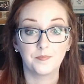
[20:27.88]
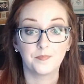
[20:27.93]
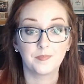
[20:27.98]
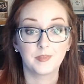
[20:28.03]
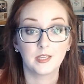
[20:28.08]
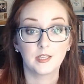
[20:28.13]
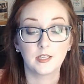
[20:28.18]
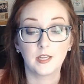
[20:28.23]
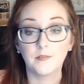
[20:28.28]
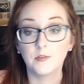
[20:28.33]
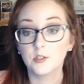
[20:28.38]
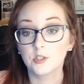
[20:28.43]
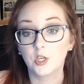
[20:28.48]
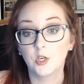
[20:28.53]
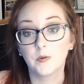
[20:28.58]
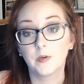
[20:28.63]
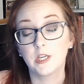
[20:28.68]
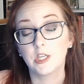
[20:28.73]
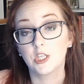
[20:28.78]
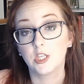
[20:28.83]
diverse
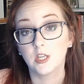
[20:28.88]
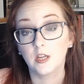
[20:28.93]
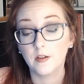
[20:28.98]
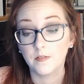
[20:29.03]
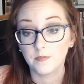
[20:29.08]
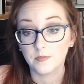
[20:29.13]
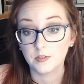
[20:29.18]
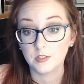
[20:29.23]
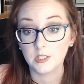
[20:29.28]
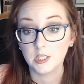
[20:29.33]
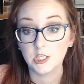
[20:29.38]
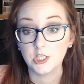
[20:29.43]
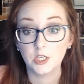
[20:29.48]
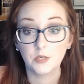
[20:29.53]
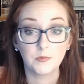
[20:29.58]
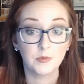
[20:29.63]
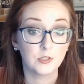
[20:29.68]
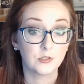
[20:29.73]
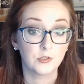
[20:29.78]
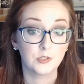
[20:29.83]
curation of teaching
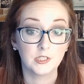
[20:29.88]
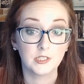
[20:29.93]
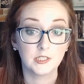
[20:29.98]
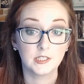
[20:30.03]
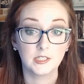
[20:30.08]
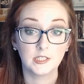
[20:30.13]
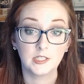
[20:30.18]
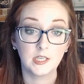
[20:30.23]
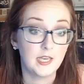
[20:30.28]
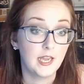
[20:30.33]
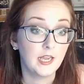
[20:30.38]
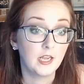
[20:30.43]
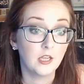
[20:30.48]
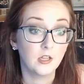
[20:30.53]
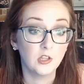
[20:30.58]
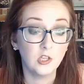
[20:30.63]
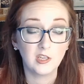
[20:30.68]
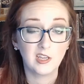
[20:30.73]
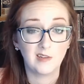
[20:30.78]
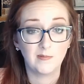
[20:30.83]
resources is to take a
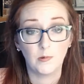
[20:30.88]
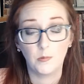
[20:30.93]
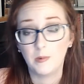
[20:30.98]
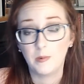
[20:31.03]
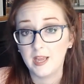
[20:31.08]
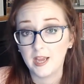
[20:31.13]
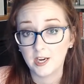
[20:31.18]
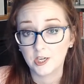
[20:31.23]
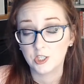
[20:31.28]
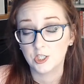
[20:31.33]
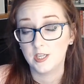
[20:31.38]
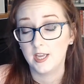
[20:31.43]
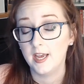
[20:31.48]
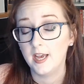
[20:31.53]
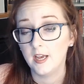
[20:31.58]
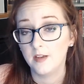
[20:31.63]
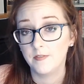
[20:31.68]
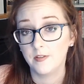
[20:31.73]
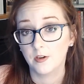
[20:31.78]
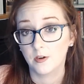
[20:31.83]
look at what we actually
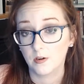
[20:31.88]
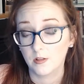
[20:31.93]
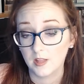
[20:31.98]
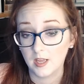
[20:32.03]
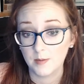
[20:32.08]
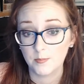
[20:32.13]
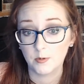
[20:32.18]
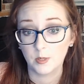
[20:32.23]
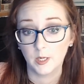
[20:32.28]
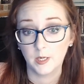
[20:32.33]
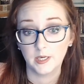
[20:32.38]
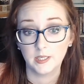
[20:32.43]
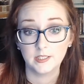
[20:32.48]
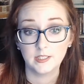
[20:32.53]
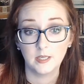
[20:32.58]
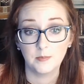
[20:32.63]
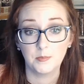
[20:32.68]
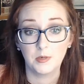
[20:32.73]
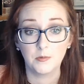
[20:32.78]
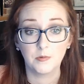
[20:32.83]
have in our libraries
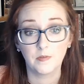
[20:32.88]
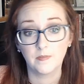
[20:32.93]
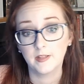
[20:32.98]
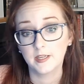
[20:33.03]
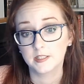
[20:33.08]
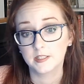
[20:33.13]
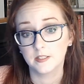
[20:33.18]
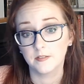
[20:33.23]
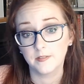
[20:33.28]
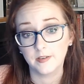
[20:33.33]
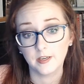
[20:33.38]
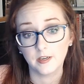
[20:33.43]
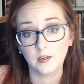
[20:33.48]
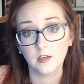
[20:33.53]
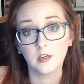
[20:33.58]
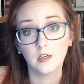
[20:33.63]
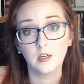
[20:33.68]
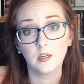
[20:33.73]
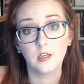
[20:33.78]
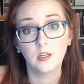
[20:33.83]
and be reflexive here.
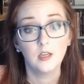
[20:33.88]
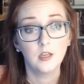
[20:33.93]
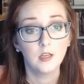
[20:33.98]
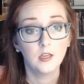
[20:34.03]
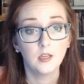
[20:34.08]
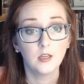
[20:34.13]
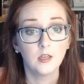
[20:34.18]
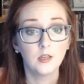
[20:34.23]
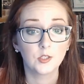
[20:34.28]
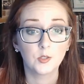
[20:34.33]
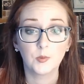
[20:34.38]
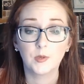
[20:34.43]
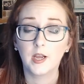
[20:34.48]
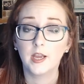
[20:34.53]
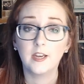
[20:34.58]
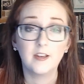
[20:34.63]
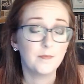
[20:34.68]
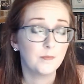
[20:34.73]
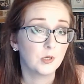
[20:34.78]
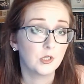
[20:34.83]
So what
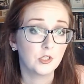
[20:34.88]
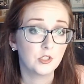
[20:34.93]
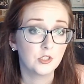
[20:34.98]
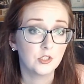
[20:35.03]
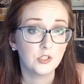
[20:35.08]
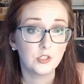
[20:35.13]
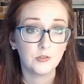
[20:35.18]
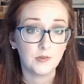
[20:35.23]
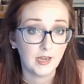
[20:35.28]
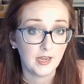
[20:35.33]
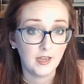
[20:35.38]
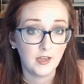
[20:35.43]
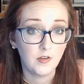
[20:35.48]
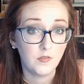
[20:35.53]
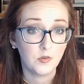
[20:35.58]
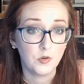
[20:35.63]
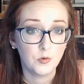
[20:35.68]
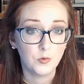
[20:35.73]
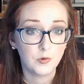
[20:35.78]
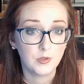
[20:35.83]
kind of books do you have
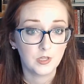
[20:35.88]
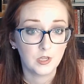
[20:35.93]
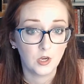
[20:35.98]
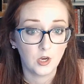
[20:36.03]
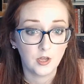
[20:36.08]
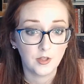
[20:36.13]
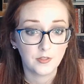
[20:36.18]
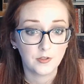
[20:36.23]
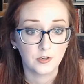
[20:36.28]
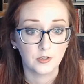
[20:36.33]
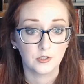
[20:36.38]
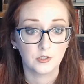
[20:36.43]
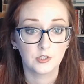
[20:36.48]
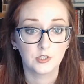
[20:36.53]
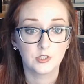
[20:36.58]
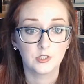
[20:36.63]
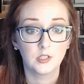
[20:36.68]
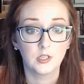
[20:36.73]
and who are the authors?